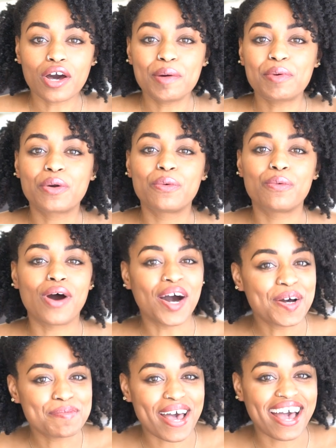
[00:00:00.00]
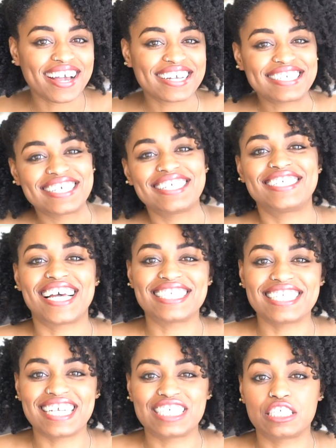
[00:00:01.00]
Welcome or welcome back to the
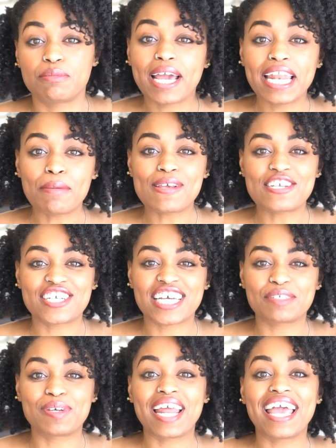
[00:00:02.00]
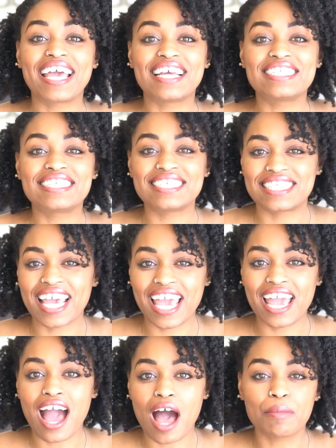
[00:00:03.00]
Jazzy Nation. My name is Jasmine, and
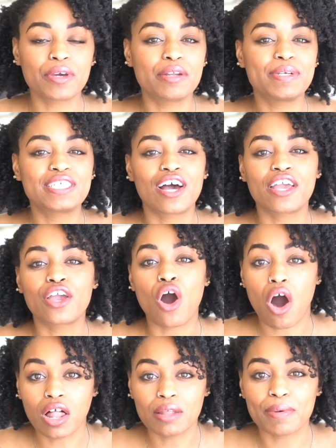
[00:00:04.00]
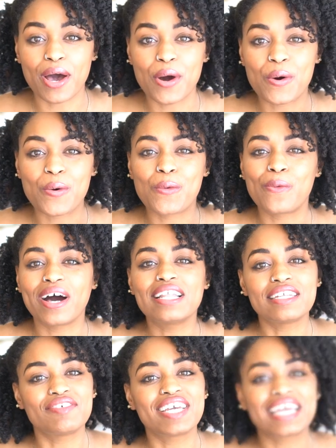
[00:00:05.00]
today I'm going to be talking all about
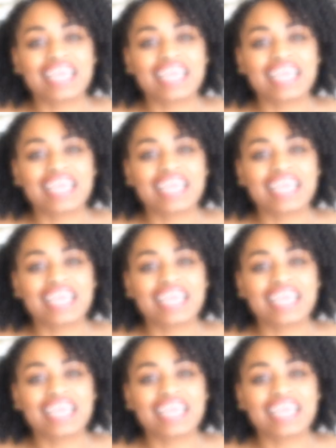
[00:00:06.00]
what